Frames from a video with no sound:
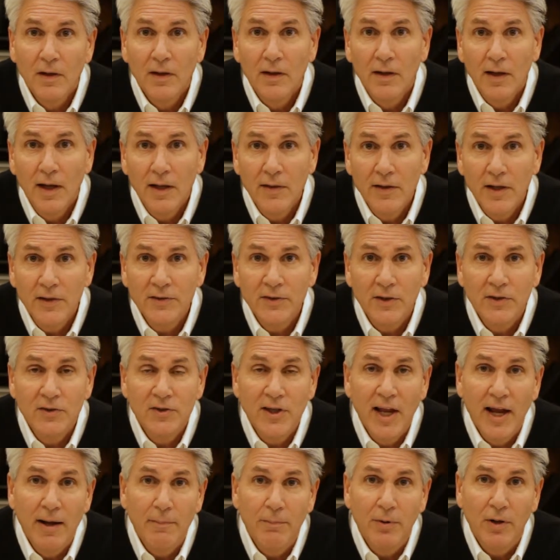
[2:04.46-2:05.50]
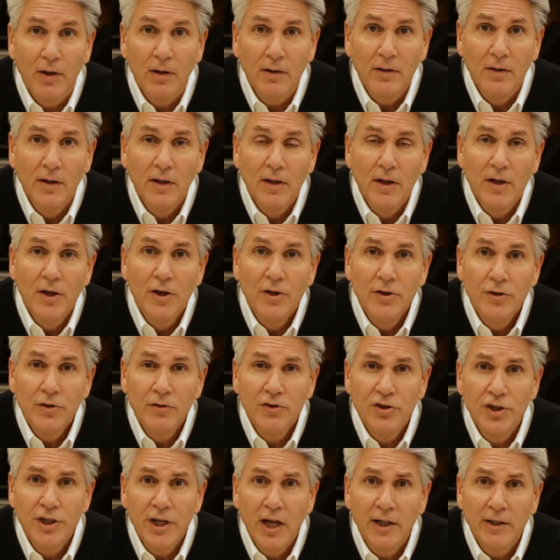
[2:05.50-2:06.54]
In this example,
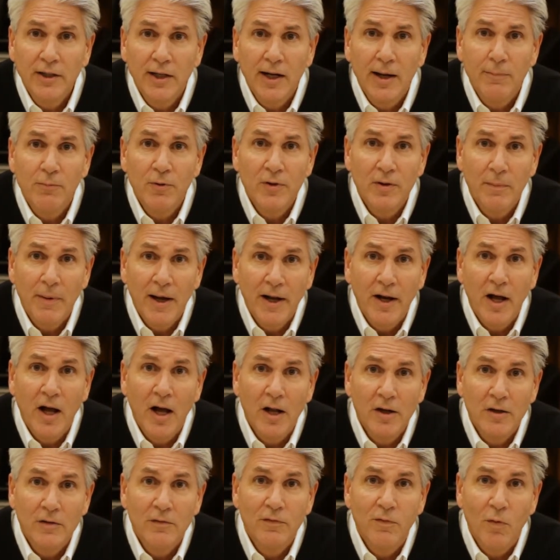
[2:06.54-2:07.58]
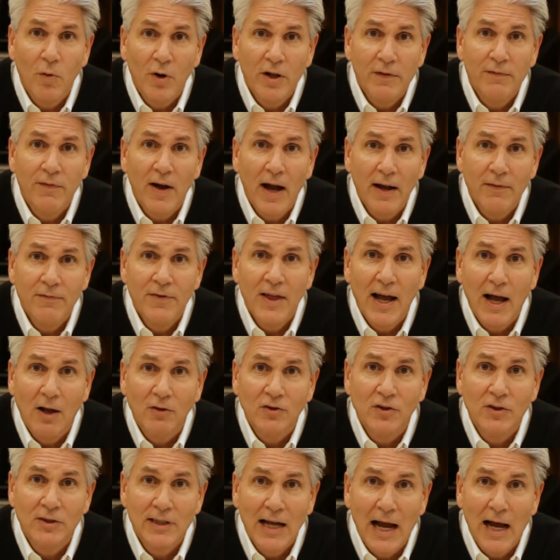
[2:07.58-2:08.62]
she ended up with about
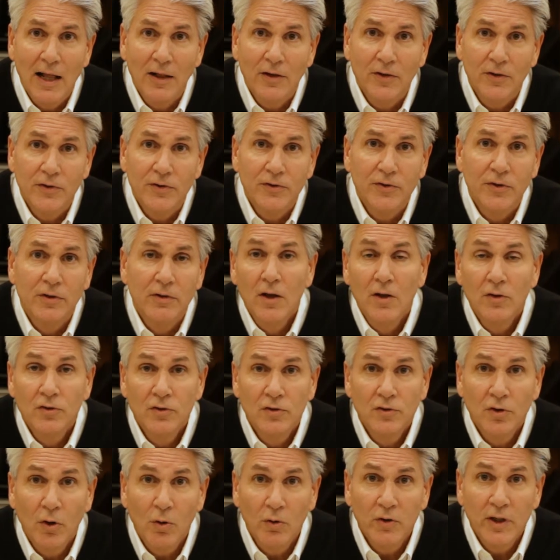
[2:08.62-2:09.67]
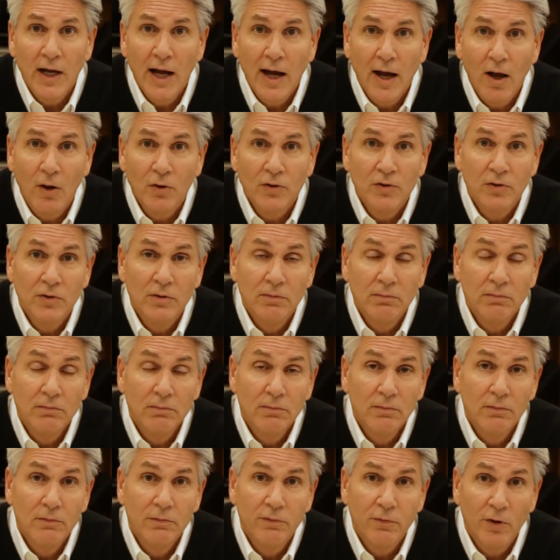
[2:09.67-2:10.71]
$145,000, sold the house
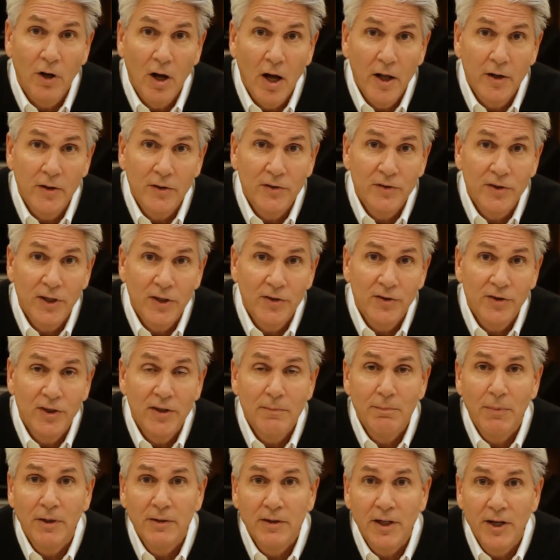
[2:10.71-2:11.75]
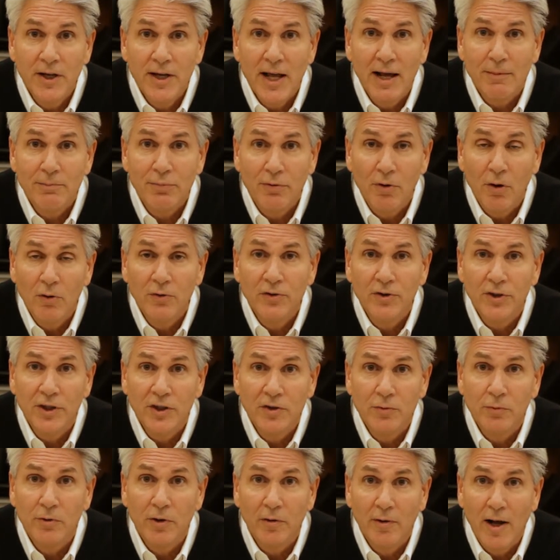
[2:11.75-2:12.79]
for $160,000, but the net
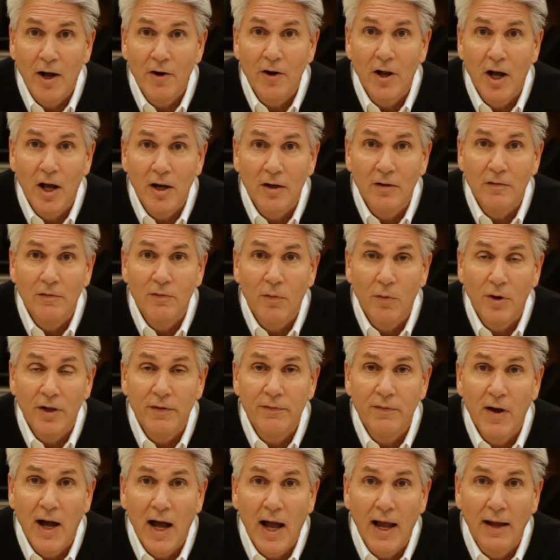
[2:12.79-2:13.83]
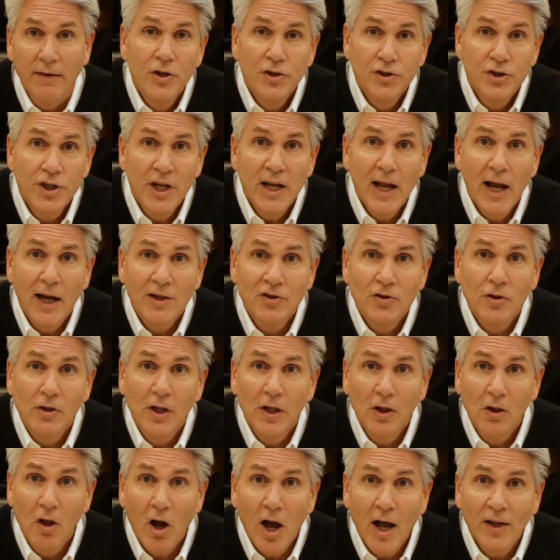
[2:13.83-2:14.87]
proceeds were around $145,000. She actually
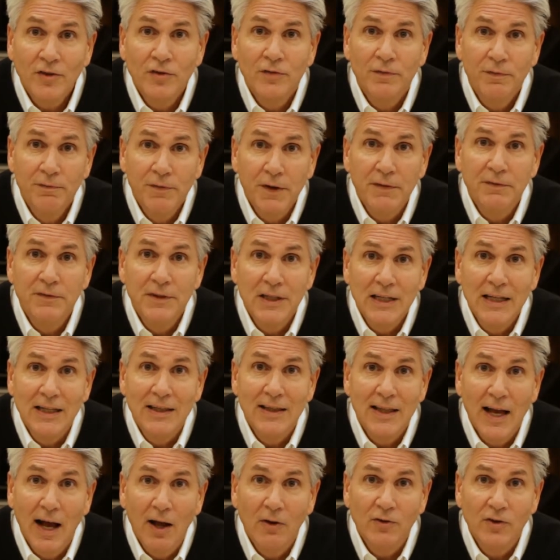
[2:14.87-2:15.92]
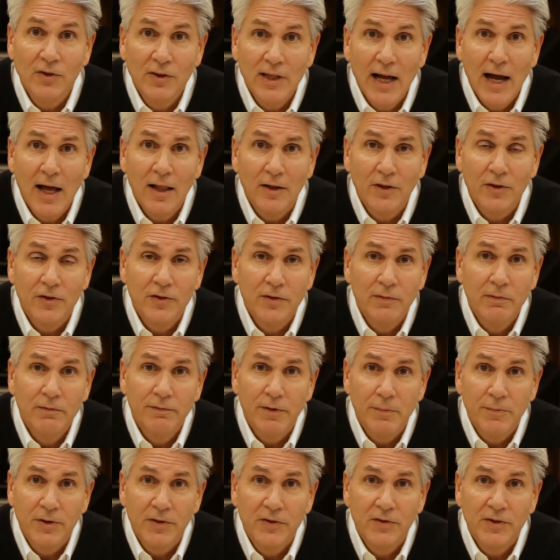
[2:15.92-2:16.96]
lost $15,000
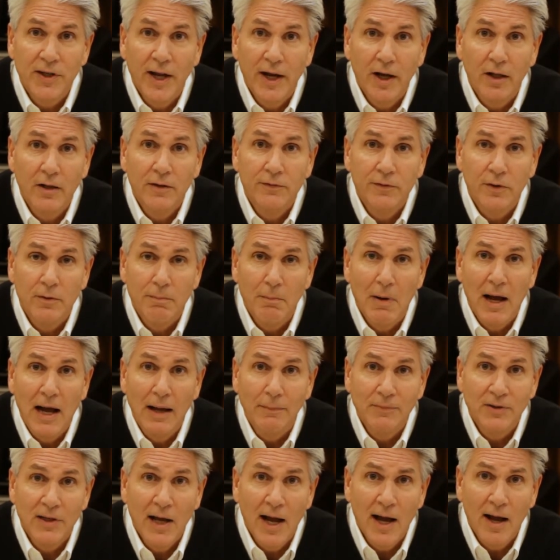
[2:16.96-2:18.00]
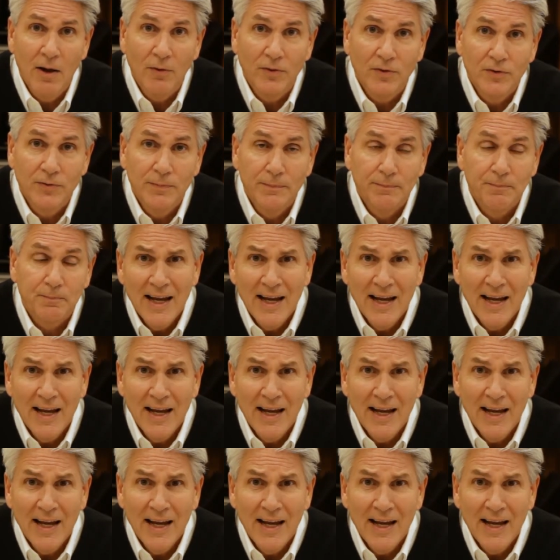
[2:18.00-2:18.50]
from the sale of her mom's house.